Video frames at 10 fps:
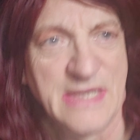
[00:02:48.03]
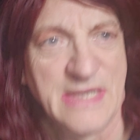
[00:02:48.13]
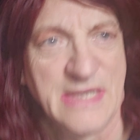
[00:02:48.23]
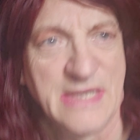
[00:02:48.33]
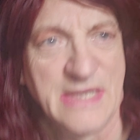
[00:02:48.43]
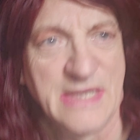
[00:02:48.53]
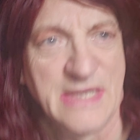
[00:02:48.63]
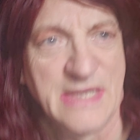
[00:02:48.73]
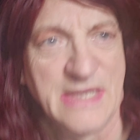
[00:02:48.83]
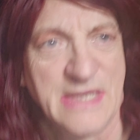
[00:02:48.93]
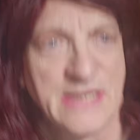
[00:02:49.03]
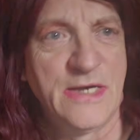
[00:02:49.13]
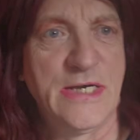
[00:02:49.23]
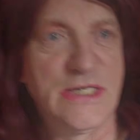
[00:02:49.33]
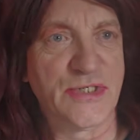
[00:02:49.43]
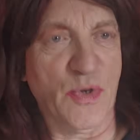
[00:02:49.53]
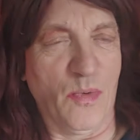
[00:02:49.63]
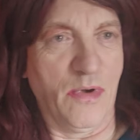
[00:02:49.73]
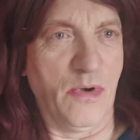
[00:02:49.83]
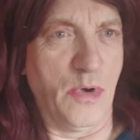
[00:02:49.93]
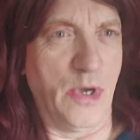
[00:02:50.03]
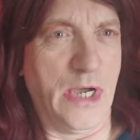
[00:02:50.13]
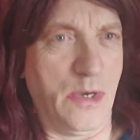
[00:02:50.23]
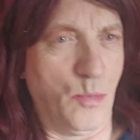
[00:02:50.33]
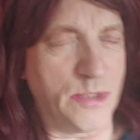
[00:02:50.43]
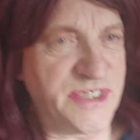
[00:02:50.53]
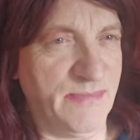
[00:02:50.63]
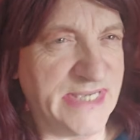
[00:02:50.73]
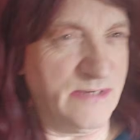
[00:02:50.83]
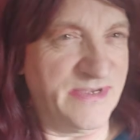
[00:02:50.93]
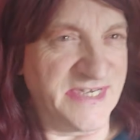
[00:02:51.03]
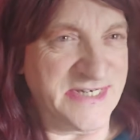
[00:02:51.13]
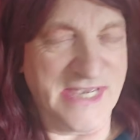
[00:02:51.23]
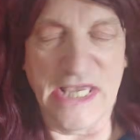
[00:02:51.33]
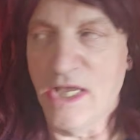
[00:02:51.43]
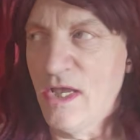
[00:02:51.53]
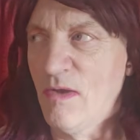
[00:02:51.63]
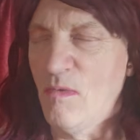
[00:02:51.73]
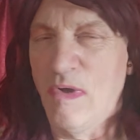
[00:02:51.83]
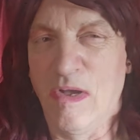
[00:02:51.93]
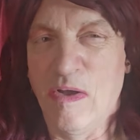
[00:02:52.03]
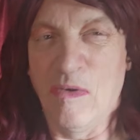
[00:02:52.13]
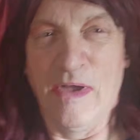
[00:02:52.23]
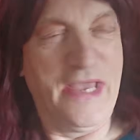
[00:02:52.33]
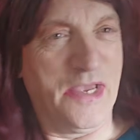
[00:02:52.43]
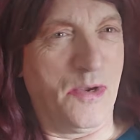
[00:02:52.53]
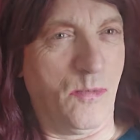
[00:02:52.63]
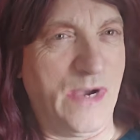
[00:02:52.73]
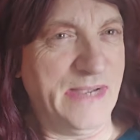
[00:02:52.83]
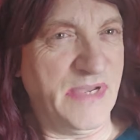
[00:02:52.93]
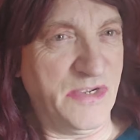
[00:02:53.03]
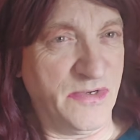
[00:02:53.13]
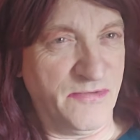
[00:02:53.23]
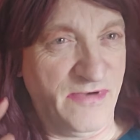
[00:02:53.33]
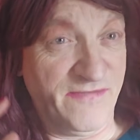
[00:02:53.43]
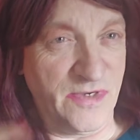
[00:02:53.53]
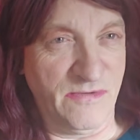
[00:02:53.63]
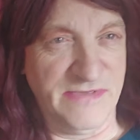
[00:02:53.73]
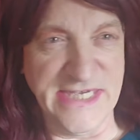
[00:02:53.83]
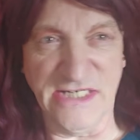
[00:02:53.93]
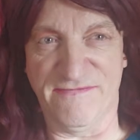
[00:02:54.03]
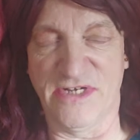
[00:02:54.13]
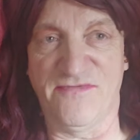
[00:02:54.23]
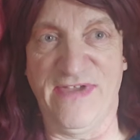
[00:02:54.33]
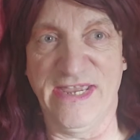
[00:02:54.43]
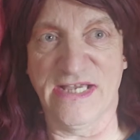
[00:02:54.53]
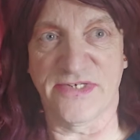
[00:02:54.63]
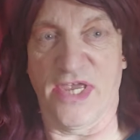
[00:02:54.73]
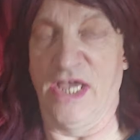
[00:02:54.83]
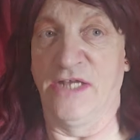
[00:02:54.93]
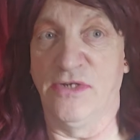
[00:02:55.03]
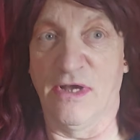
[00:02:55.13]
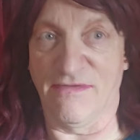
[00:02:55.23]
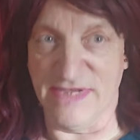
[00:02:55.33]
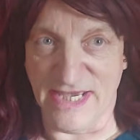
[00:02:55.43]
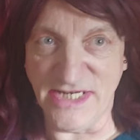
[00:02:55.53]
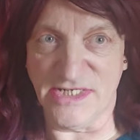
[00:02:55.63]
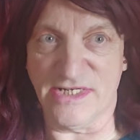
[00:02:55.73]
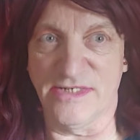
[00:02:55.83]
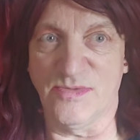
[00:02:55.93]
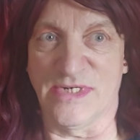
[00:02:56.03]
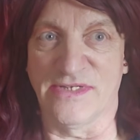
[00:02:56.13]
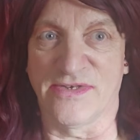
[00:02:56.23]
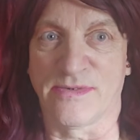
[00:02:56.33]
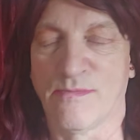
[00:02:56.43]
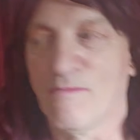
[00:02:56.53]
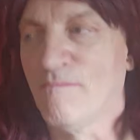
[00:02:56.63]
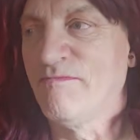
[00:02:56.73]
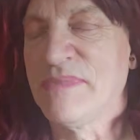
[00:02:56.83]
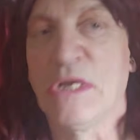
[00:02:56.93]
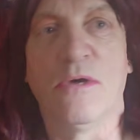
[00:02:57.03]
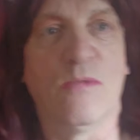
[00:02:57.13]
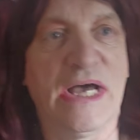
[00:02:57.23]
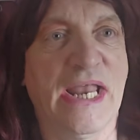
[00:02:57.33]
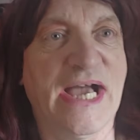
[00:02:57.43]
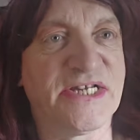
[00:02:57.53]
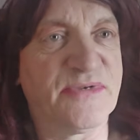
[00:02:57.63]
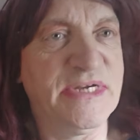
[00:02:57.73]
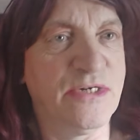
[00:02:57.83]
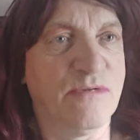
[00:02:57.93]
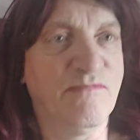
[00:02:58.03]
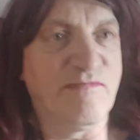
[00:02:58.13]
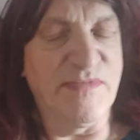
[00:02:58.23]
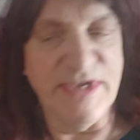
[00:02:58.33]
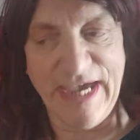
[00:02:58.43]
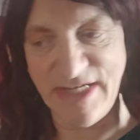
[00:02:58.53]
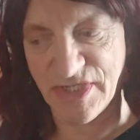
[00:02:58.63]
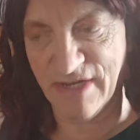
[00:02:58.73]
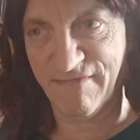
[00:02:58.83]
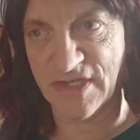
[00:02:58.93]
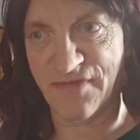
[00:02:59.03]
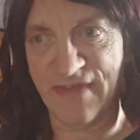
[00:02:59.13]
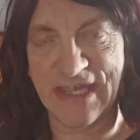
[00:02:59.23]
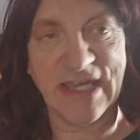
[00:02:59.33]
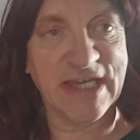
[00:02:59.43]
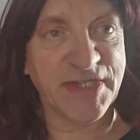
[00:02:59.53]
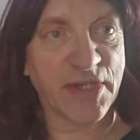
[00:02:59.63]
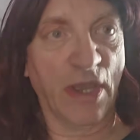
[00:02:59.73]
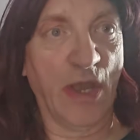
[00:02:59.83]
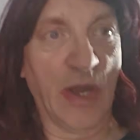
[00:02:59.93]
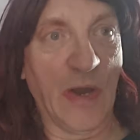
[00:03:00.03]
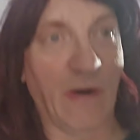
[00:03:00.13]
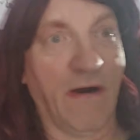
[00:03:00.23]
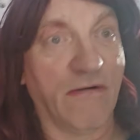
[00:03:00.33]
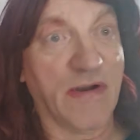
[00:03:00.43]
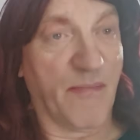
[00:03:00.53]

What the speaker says: fingers. So, what's the matter with it? Why am I going to review these fish fingers and not the Iceland ones? Well, as we know, the Iceland fish fingers are